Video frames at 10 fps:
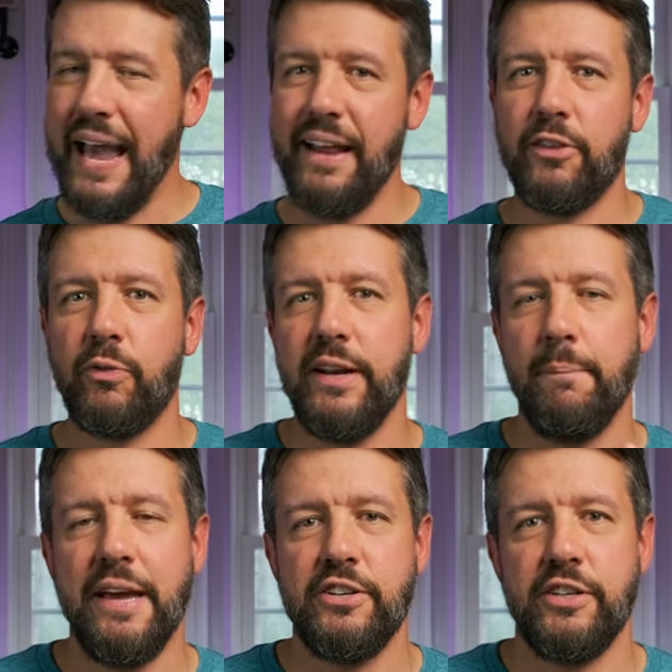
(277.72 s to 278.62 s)
add three
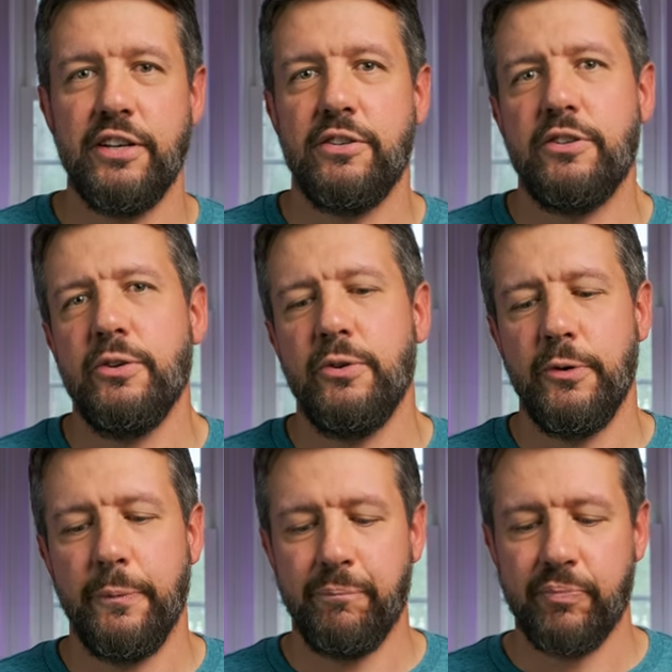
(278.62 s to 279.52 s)
dimension
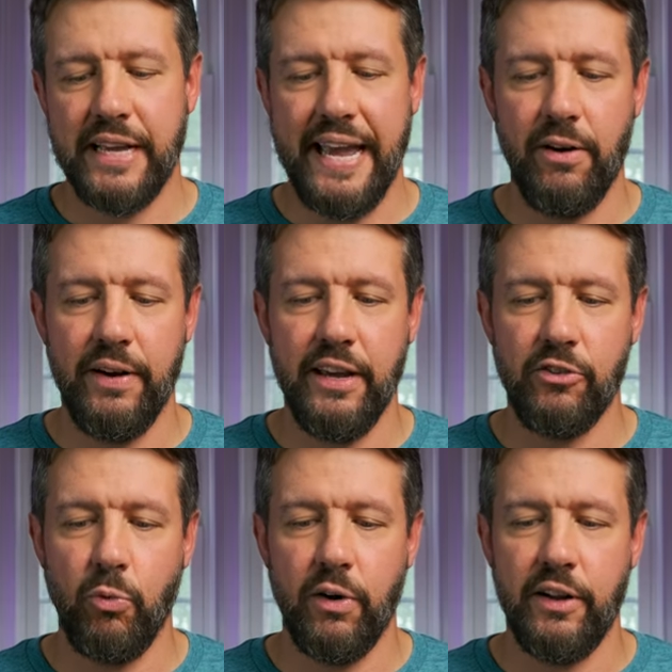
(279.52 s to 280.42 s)
to
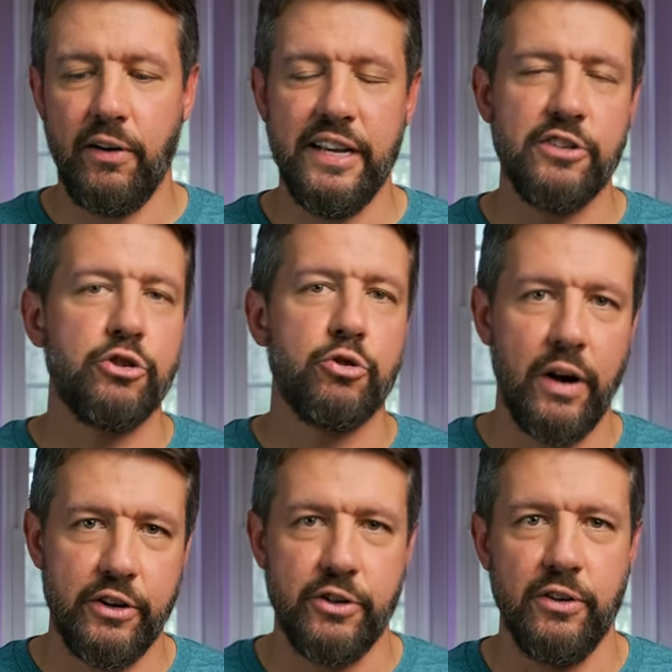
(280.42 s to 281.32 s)
areas where there is
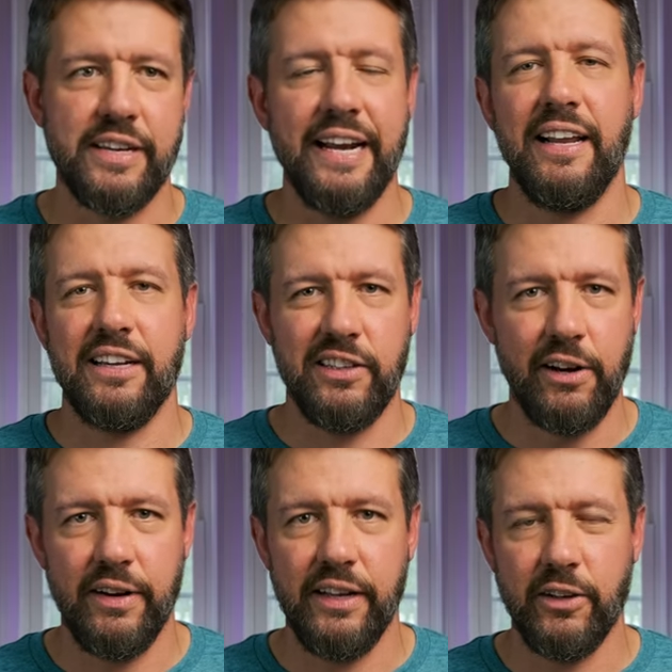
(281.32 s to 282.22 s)
structure. It's kind of like
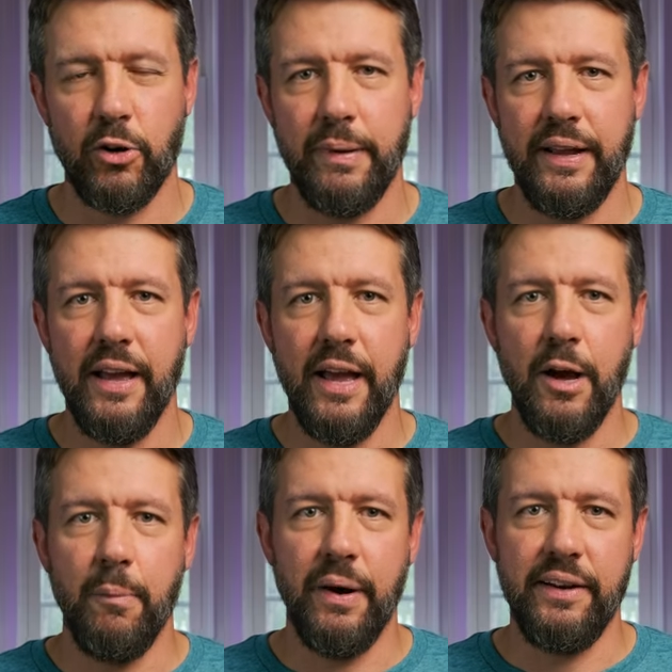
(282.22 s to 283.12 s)
clarity a little bit,
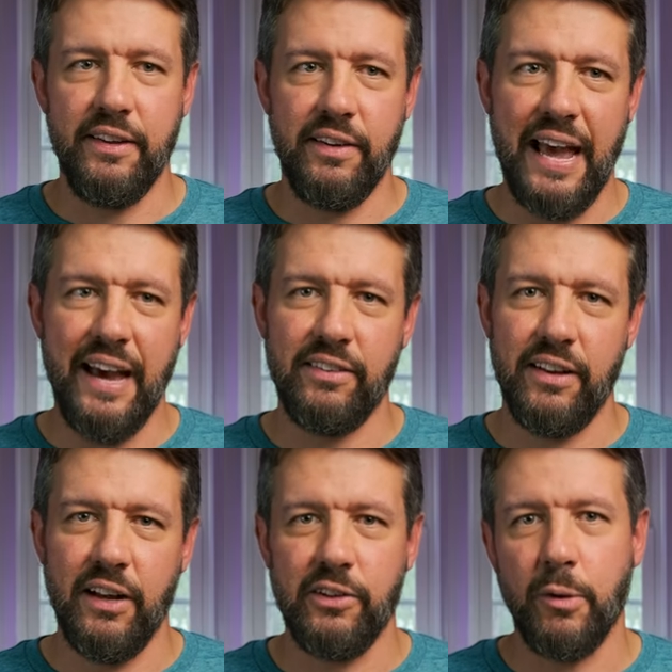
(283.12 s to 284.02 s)
but it adds a,
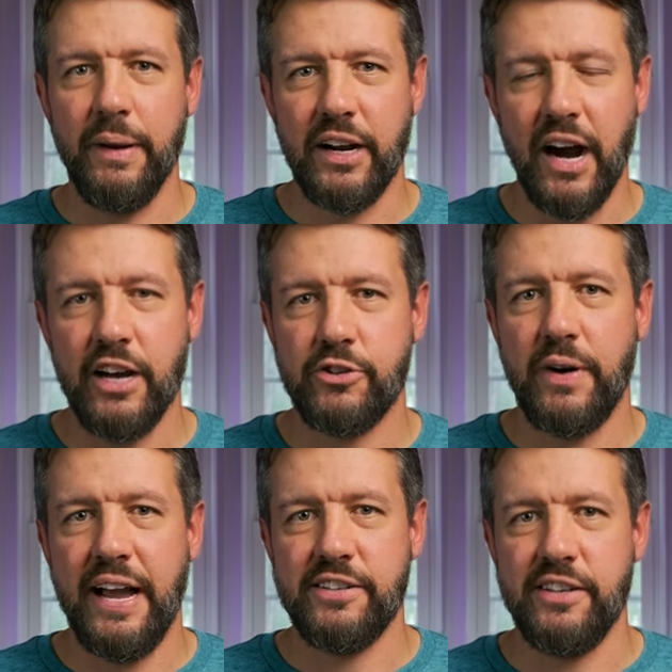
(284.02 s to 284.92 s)
a little bit of
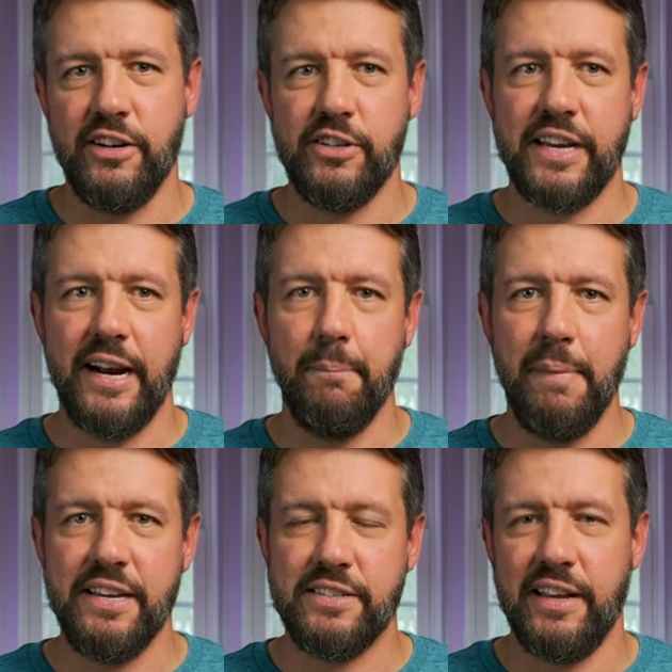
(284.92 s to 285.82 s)
contrast and it just kind of
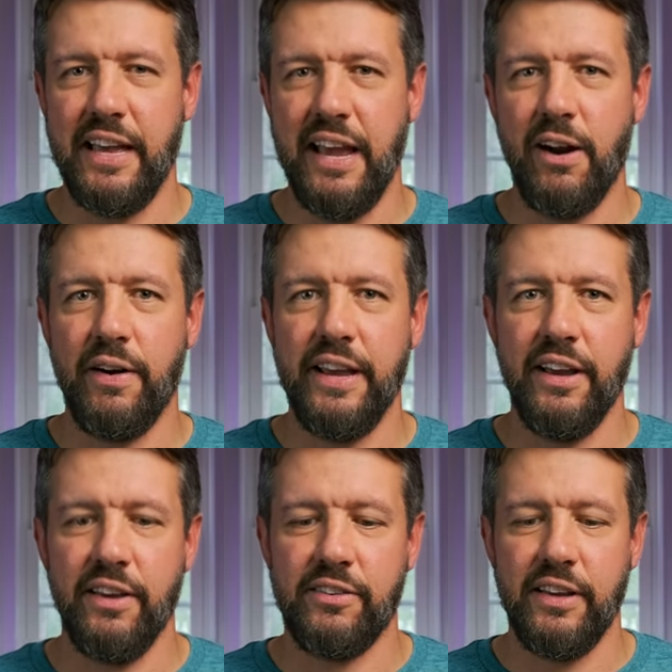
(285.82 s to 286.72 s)
makes
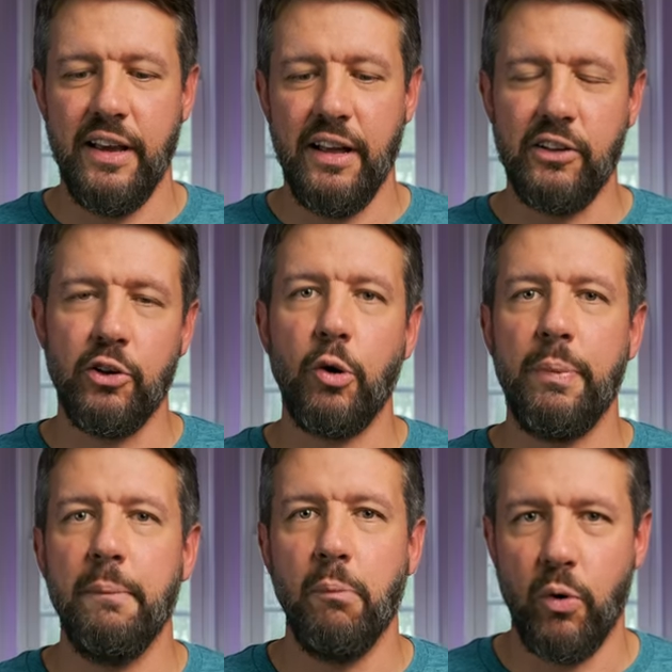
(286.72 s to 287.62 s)
areas a little
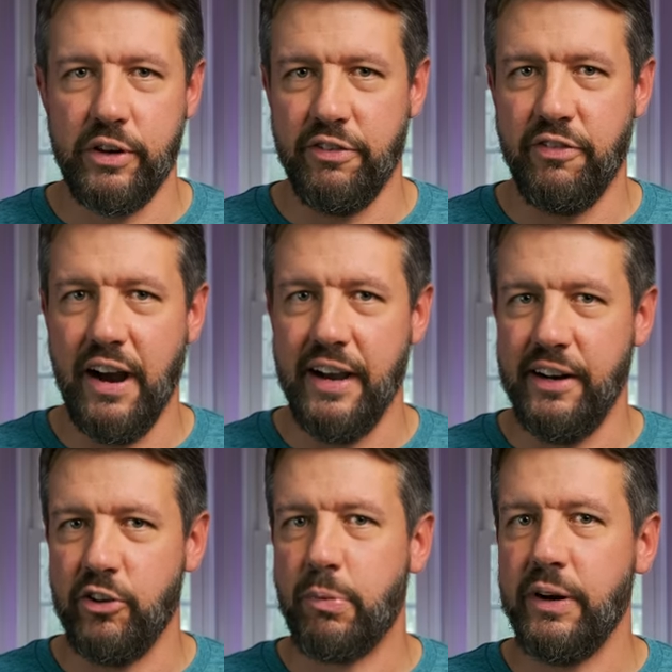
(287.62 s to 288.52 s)
bit more defined
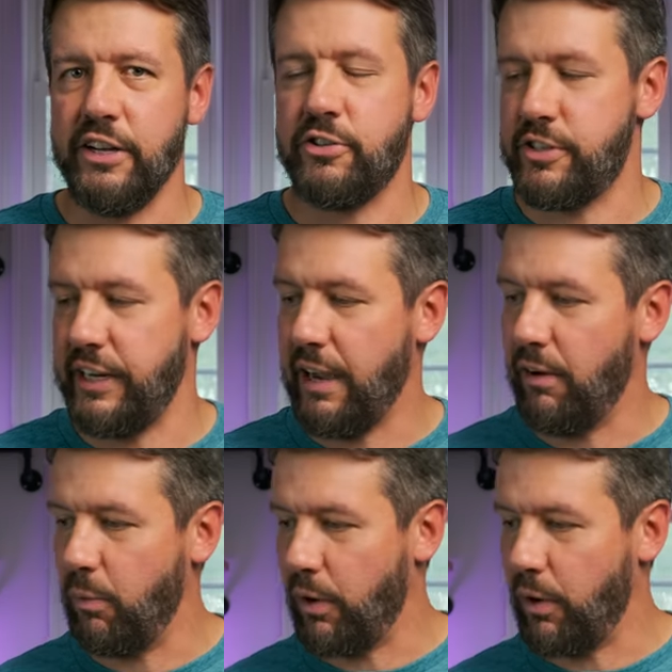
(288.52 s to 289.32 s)
and it's pretty interesting how it